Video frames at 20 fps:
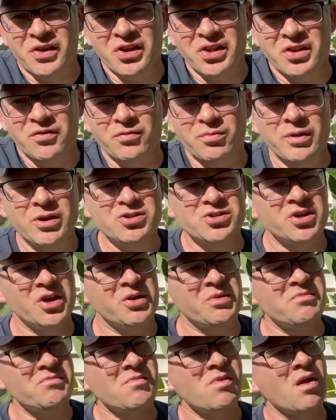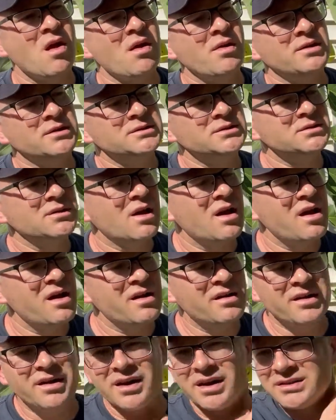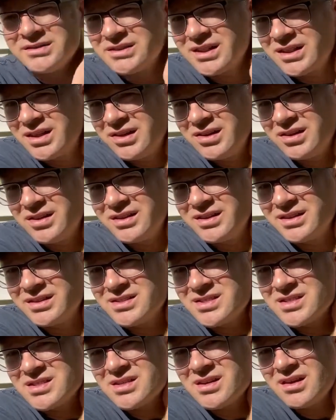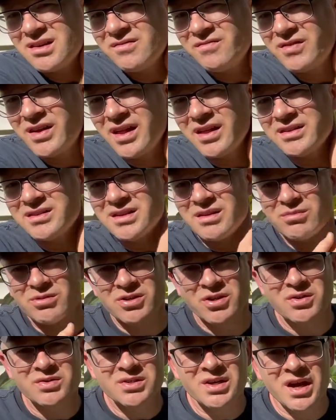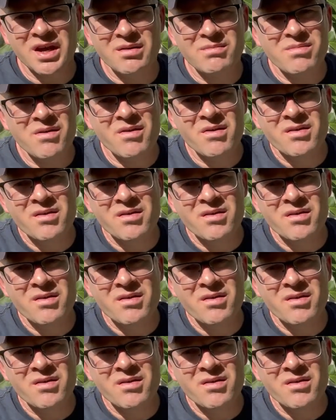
any information on it. And I was like, you know, I think this is a Violet de Bordeaux type.